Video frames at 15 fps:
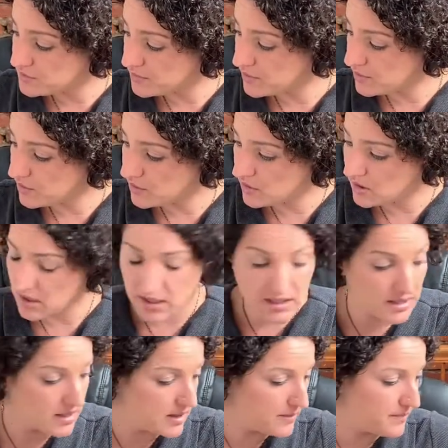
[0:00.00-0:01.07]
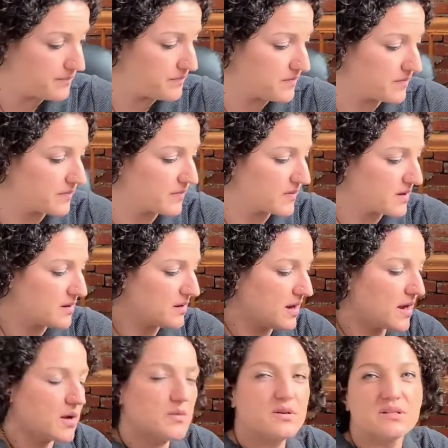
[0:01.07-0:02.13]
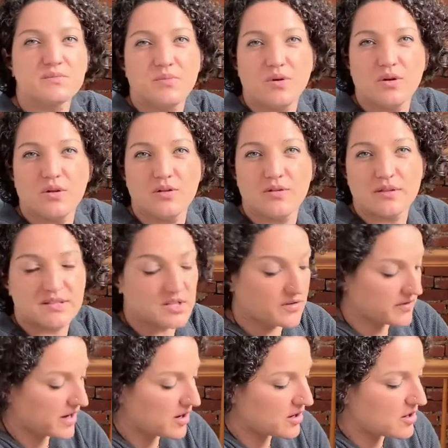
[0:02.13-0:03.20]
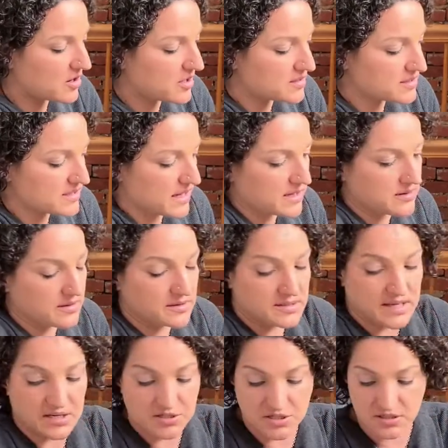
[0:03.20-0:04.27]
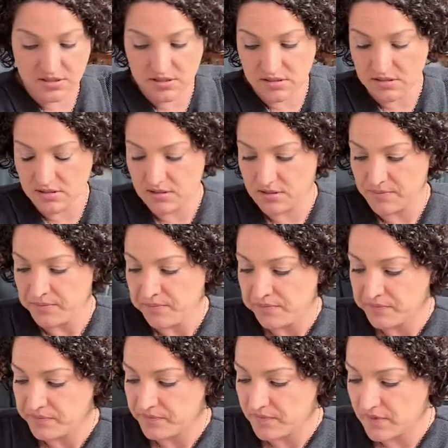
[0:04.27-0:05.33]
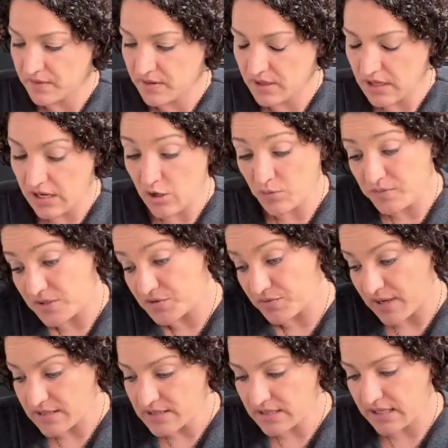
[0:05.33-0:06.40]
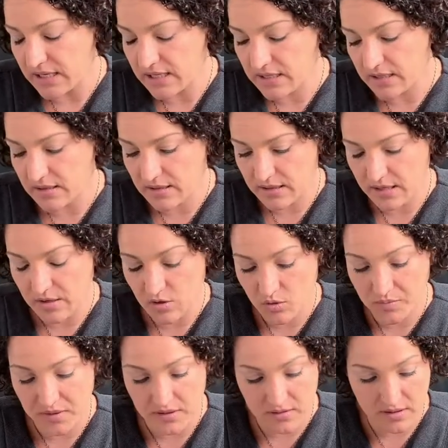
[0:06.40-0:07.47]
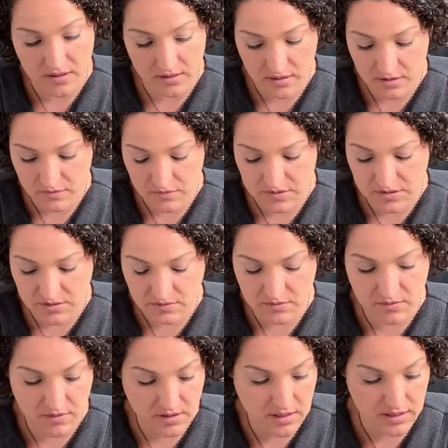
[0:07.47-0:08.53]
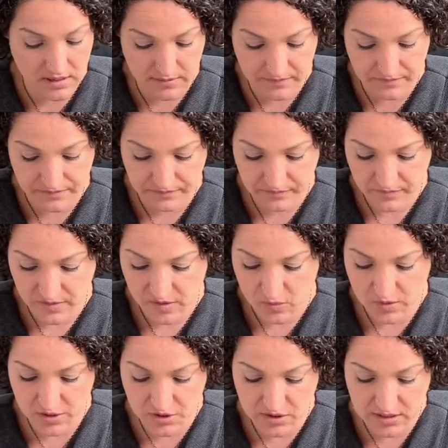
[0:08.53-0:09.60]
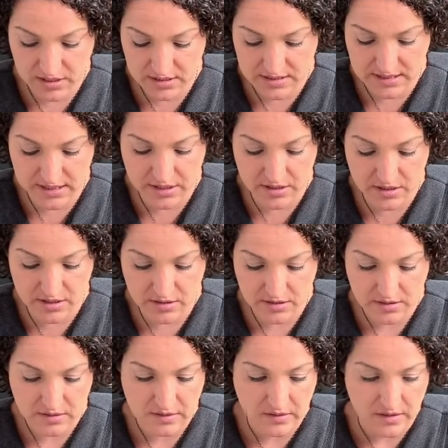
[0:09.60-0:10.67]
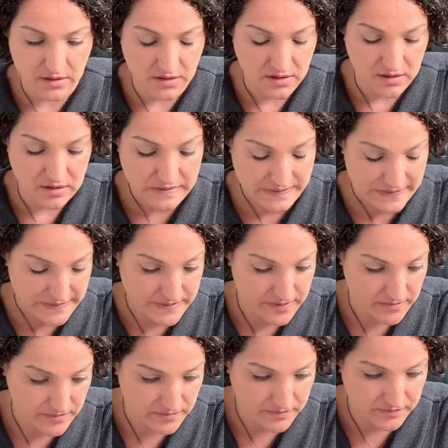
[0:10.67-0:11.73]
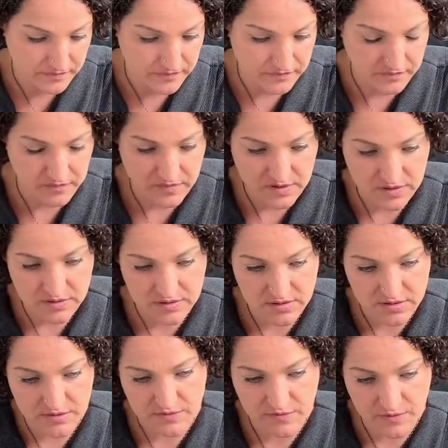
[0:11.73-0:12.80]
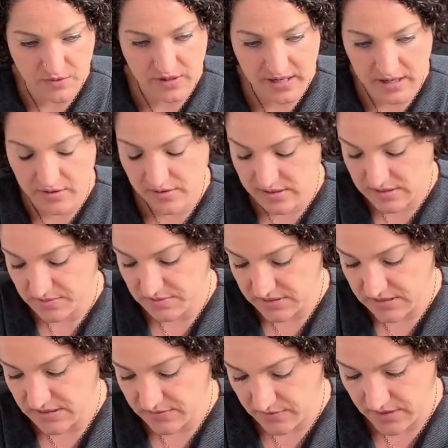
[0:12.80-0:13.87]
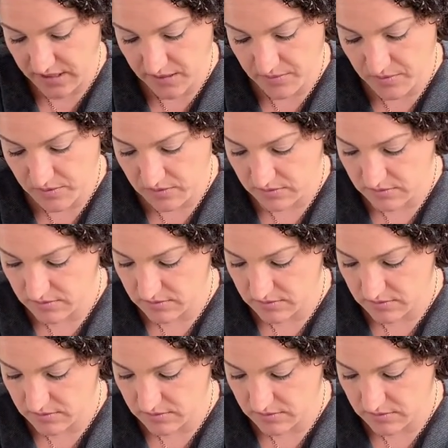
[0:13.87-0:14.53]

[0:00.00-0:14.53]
pull, I always pull the self-care cards to end the session. I hope this resonated, and I hope it was what you needed to hear. This is for Aries, please, for April.